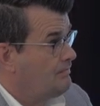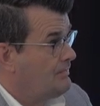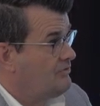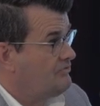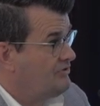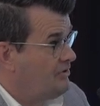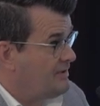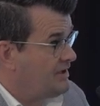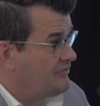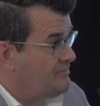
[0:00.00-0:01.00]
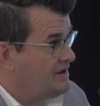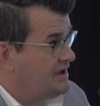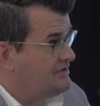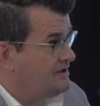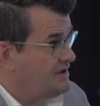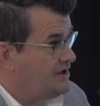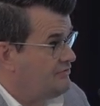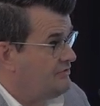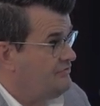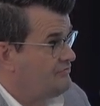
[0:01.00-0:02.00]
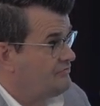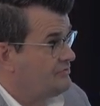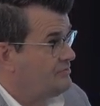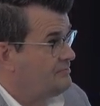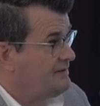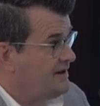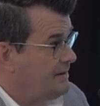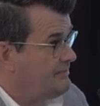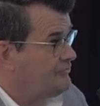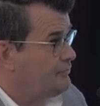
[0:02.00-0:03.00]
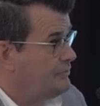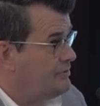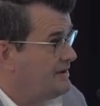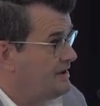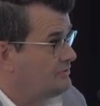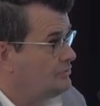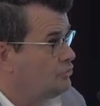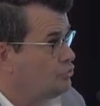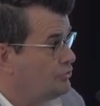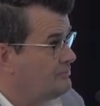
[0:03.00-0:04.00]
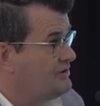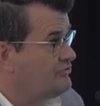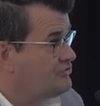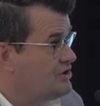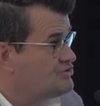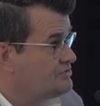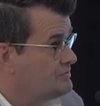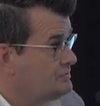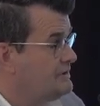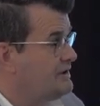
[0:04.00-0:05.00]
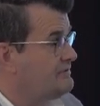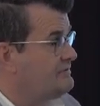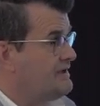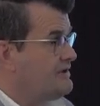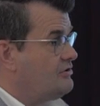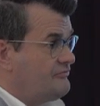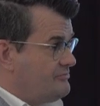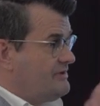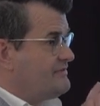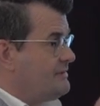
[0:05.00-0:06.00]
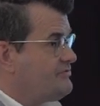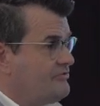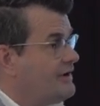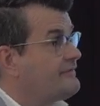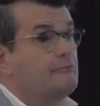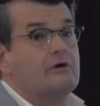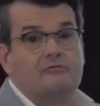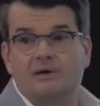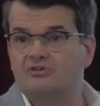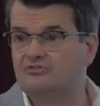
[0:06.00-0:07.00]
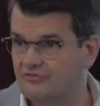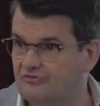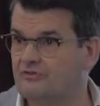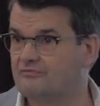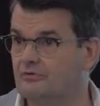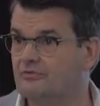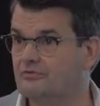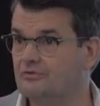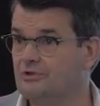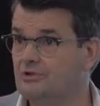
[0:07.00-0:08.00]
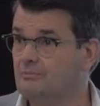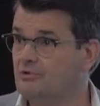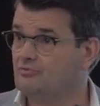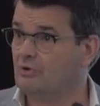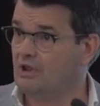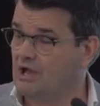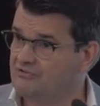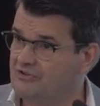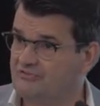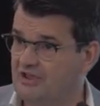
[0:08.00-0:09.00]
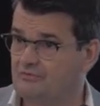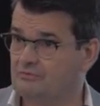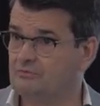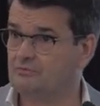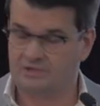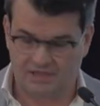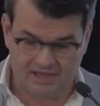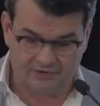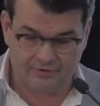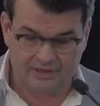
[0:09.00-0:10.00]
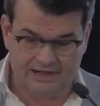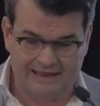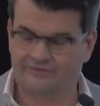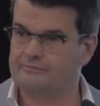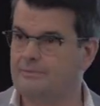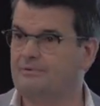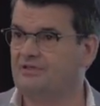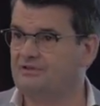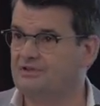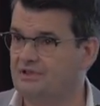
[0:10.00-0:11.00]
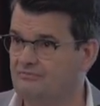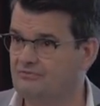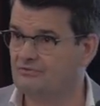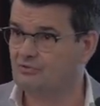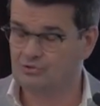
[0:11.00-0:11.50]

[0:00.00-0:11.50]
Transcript: Until about the mid 1800s, Parliaments were about good administration. We can take off some exceptions like the Reformation and so forth. But to a large extent, we had elected representatives